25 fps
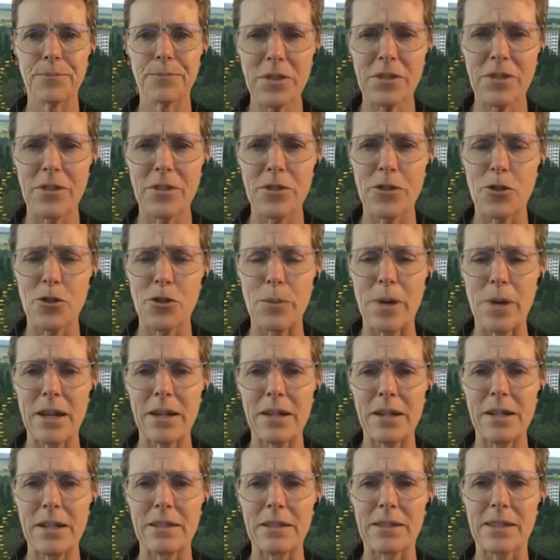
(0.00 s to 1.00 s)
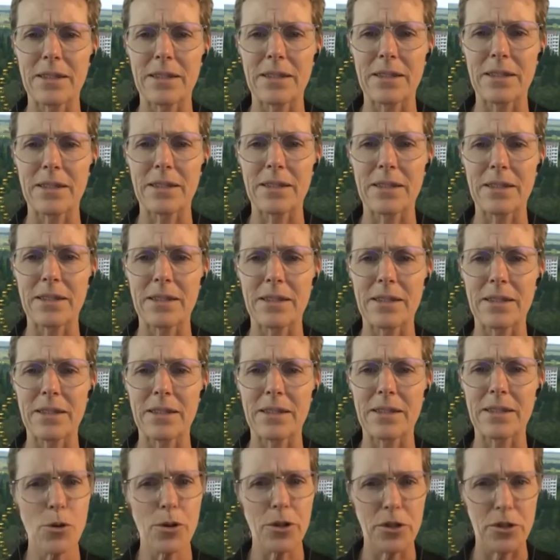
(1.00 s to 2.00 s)
in the humanities can start to
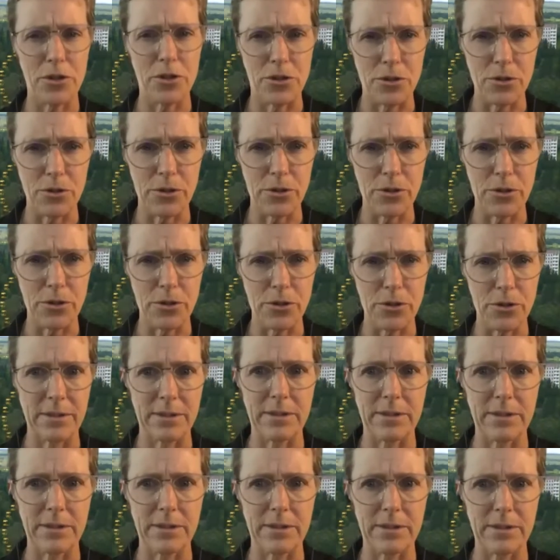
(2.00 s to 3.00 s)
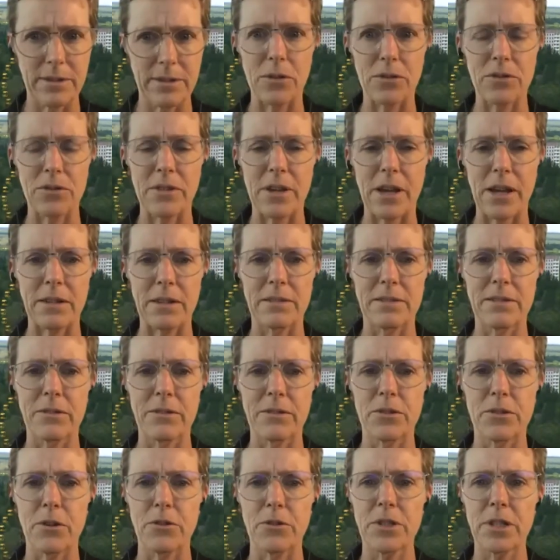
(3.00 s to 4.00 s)
get more curious about science, to
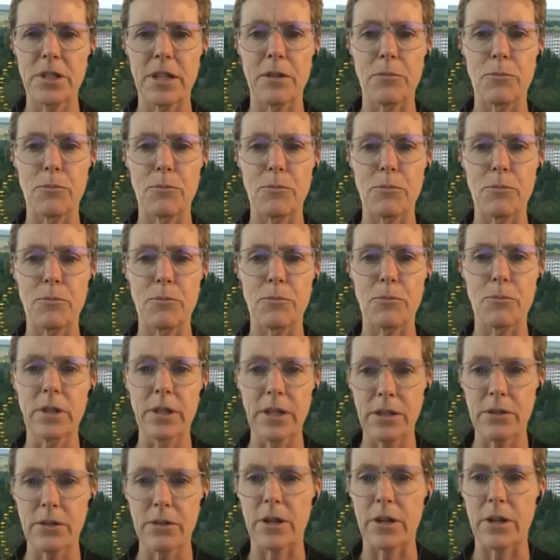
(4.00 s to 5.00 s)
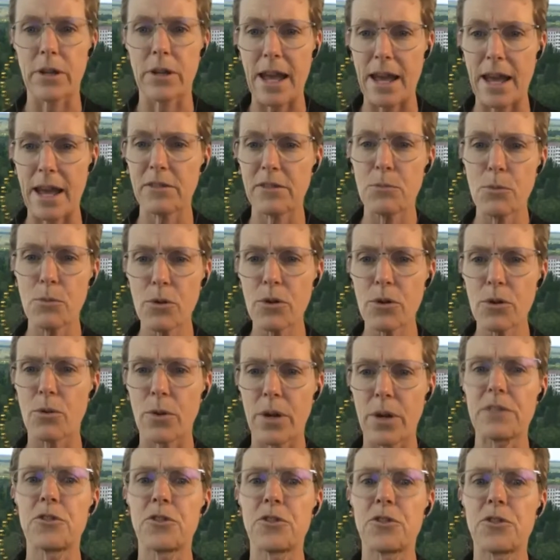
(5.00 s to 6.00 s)
start to get more literate, ask more
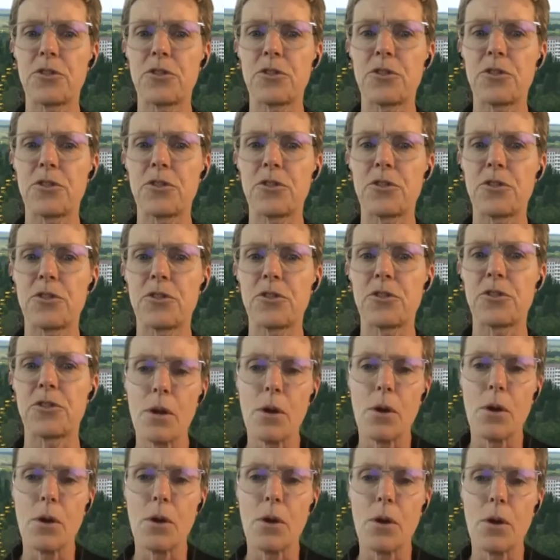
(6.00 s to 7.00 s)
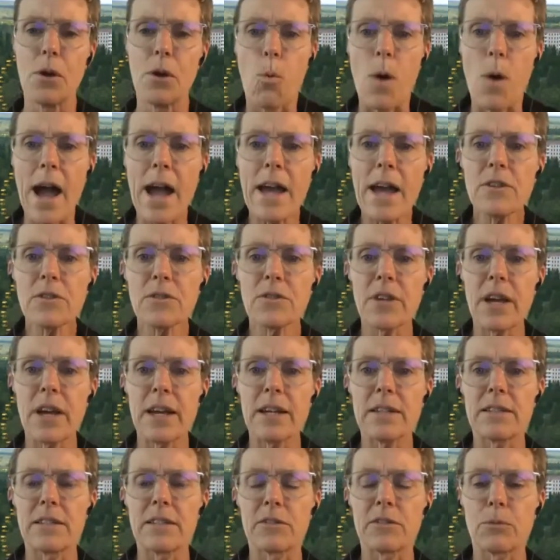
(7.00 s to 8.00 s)
questions, and ask, why do
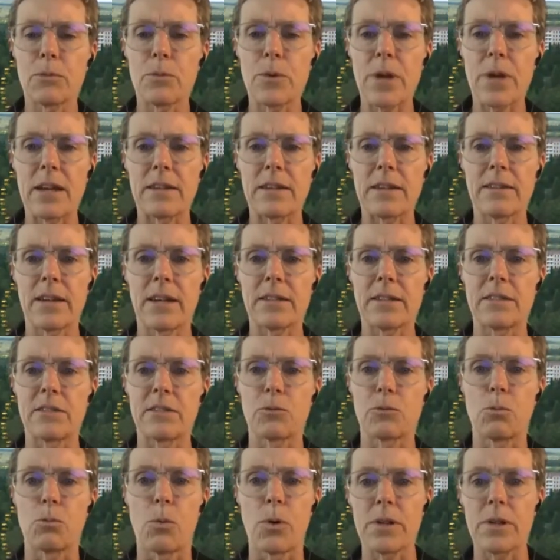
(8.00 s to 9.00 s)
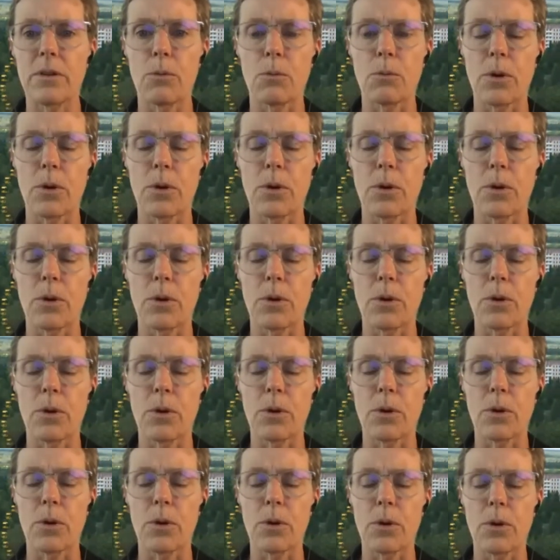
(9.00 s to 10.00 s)
scientists, when we ask scientists, what are the
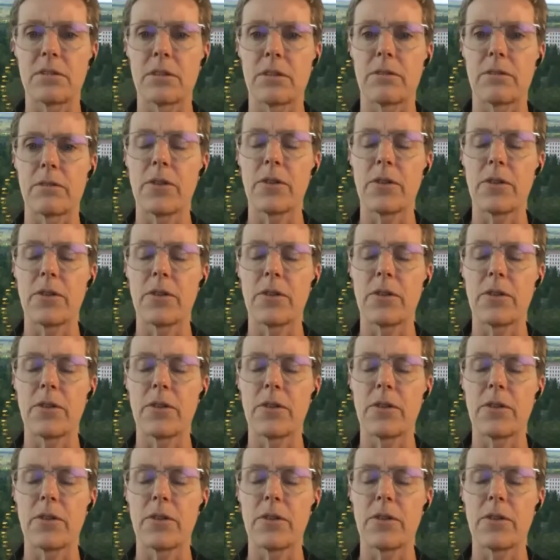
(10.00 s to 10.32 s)
consequences of